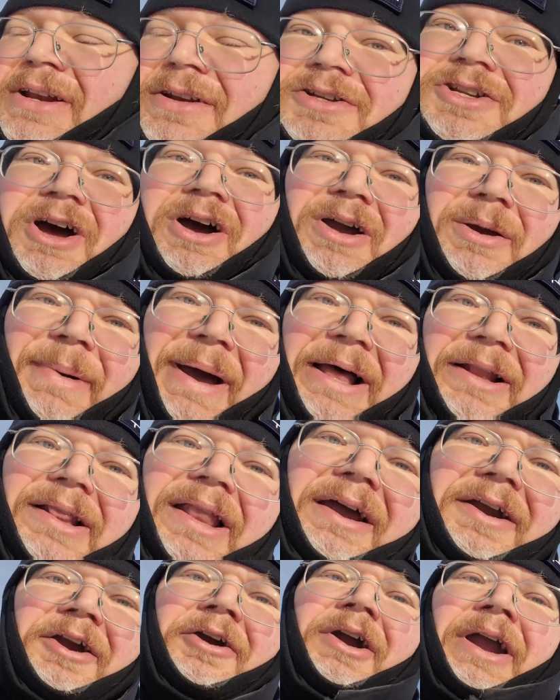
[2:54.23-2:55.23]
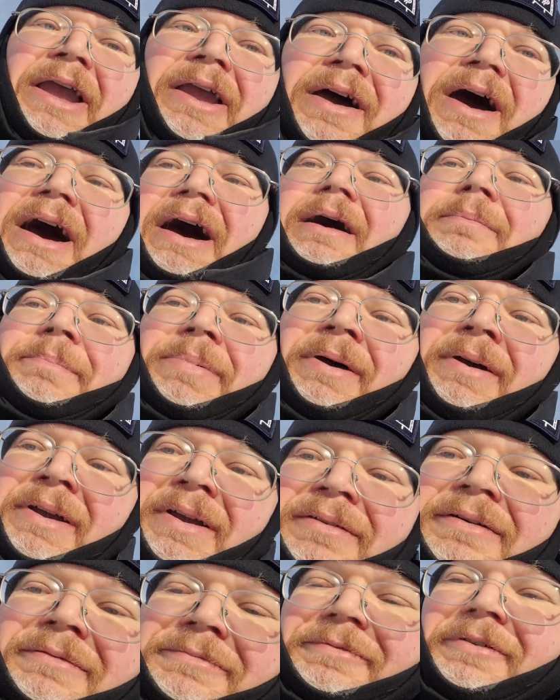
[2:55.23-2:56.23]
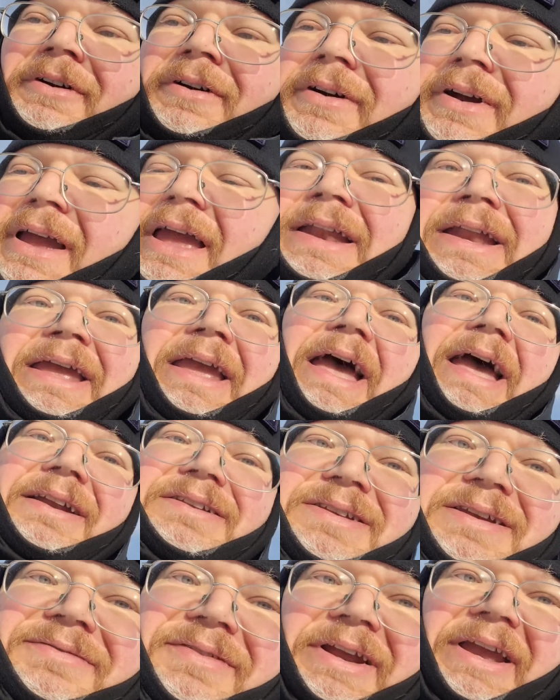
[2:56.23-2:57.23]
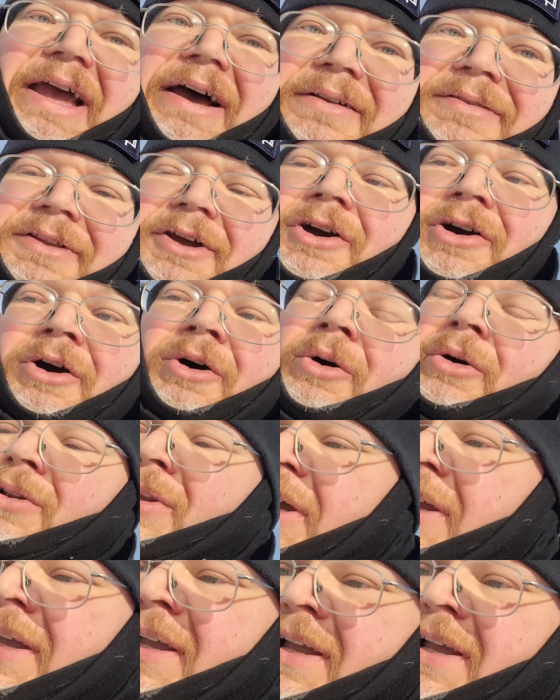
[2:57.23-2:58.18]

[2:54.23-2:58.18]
to talk about layering up for any activity out in the cold.